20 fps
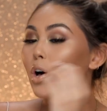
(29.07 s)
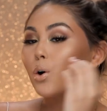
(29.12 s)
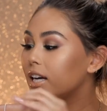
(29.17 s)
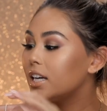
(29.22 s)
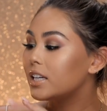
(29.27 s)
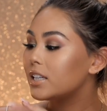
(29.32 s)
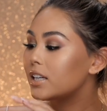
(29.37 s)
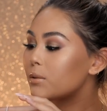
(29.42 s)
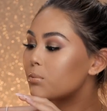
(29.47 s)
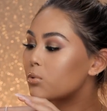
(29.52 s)

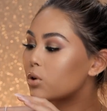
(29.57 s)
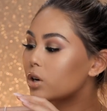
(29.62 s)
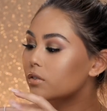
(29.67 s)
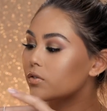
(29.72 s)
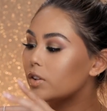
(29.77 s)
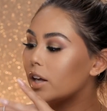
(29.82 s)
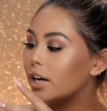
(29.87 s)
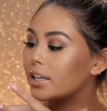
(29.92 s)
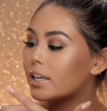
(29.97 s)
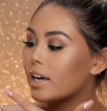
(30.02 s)
He did more of
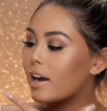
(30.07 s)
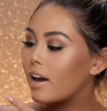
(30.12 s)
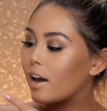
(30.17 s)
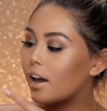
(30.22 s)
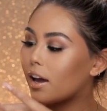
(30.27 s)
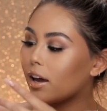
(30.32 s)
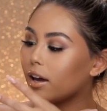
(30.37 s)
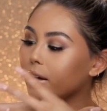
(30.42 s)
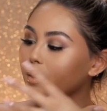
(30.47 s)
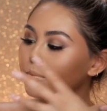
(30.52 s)
like
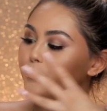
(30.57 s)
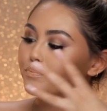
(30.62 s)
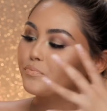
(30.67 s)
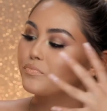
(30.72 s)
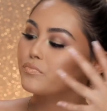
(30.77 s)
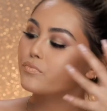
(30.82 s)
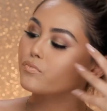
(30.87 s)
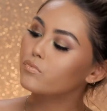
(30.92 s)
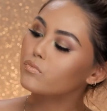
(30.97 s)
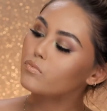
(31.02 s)
a
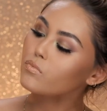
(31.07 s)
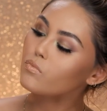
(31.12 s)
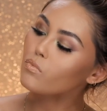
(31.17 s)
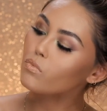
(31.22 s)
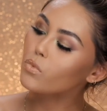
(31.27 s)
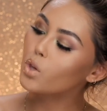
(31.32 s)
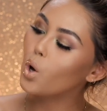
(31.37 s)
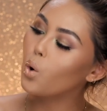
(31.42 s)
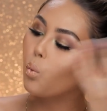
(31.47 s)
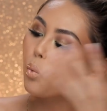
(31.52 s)

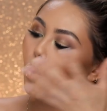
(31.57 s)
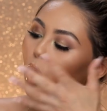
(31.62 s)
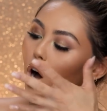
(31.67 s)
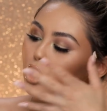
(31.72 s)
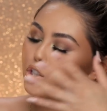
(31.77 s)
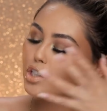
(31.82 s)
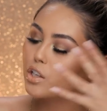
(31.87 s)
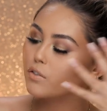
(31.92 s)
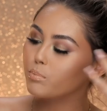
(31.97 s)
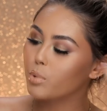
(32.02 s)

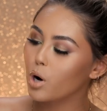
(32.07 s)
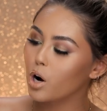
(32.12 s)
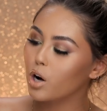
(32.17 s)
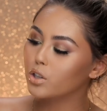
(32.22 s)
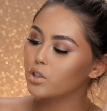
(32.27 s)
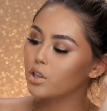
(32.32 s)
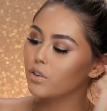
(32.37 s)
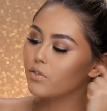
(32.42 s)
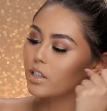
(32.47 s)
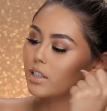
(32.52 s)
wash of
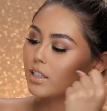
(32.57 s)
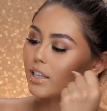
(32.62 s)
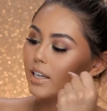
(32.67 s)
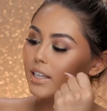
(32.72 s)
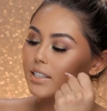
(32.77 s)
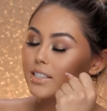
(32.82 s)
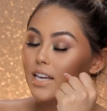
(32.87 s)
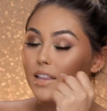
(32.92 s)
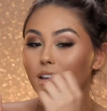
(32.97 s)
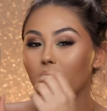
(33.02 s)
bronze over the
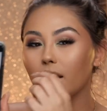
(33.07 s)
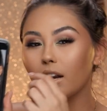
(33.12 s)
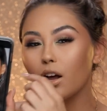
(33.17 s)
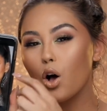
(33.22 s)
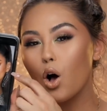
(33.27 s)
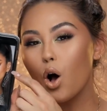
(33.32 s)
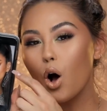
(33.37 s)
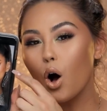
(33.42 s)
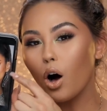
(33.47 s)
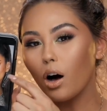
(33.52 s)
lids, and then
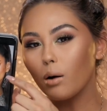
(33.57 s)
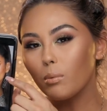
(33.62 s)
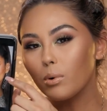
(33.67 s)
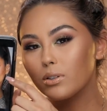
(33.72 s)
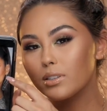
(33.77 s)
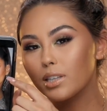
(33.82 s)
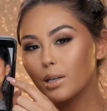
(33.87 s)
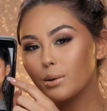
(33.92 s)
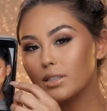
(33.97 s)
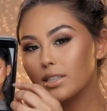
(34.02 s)

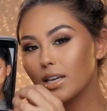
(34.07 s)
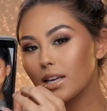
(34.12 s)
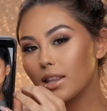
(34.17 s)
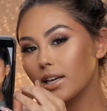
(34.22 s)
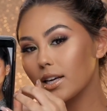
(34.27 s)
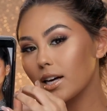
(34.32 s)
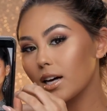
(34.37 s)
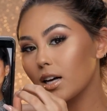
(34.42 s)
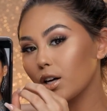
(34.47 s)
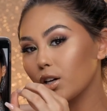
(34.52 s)
almost I would say
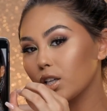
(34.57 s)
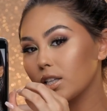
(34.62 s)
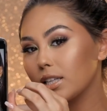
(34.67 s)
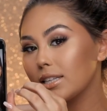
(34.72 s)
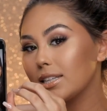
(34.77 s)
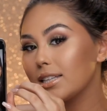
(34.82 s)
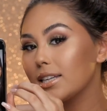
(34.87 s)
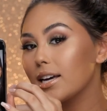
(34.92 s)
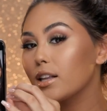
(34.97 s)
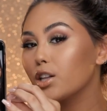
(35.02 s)
like a
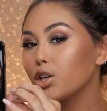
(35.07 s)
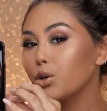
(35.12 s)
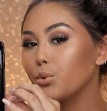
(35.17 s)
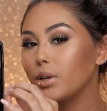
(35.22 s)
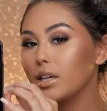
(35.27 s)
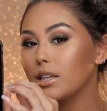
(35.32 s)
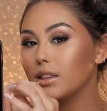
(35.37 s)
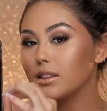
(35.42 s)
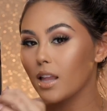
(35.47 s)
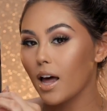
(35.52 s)

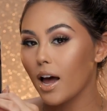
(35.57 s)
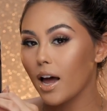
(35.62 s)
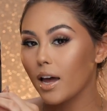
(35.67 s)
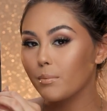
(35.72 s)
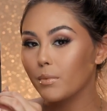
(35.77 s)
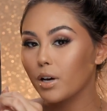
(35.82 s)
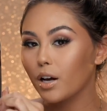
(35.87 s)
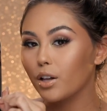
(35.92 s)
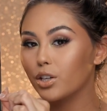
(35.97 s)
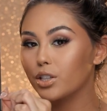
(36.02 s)
yellowy
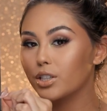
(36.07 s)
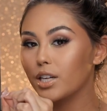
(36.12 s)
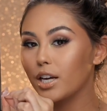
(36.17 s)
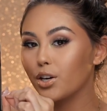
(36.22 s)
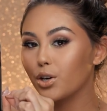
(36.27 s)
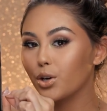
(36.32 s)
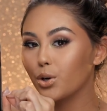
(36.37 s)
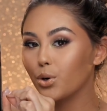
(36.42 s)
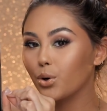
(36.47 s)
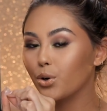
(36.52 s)
lime colored
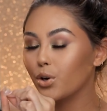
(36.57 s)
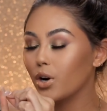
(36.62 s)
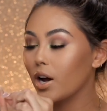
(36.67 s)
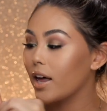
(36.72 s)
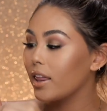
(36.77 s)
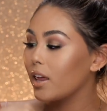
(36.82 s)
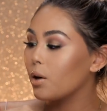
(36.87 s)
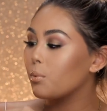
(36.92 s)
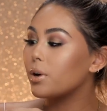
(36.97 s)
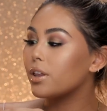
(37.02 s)
inner corner
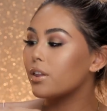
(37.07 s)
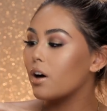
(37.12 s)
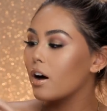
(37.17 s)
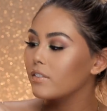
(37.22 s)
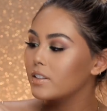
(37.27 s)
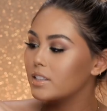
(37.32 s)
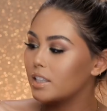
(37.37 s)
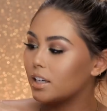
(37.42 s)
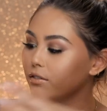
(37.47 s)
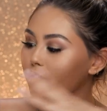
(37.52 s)
highlight with
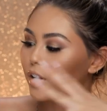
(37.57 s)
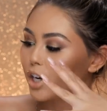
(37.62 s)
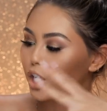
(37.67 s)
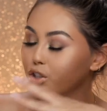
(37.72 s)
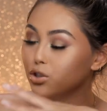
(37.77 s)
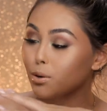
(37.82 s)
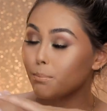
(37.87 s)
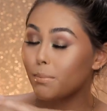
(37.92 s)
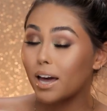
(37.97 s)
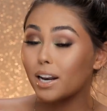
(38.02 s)
obviously a very
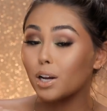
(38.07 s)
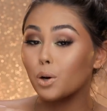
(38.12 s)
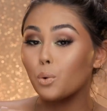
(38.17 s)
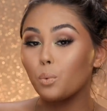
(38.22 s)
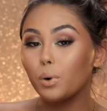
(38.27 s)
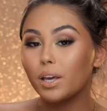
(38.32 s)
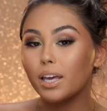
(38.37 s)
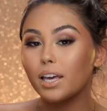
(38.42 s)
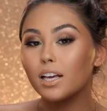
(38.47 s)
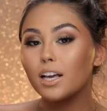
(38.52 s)
dramatic
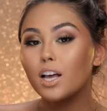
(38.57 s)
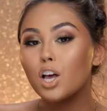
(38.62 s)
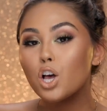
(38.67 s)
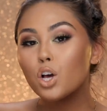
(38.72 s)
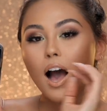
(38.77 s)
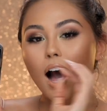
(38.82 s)
wing.